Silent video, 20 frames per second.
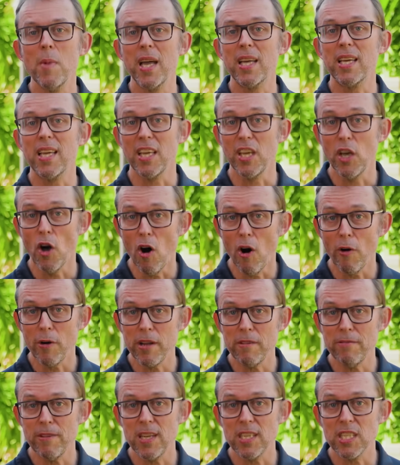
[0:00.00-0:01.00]
making your
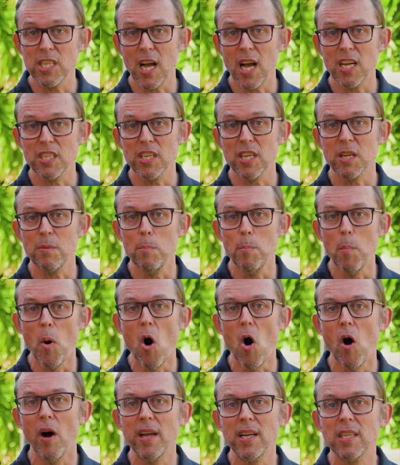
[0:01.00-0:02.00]
EV charging
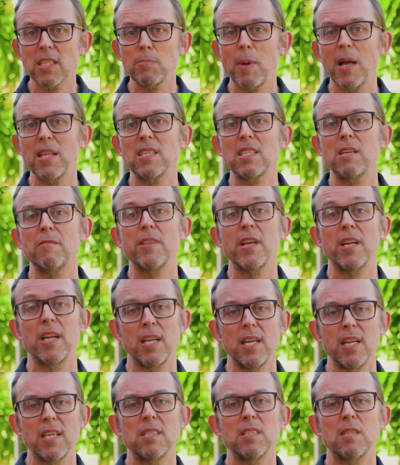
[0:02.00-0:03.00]
more expensive than
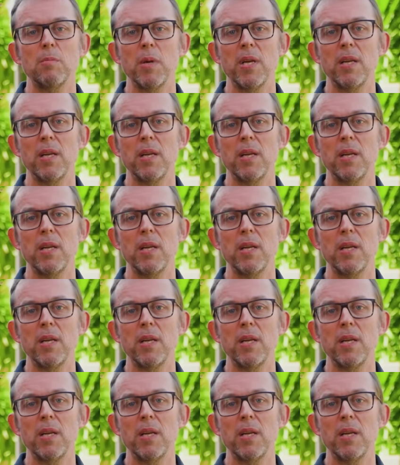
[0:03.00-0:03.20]
it needs to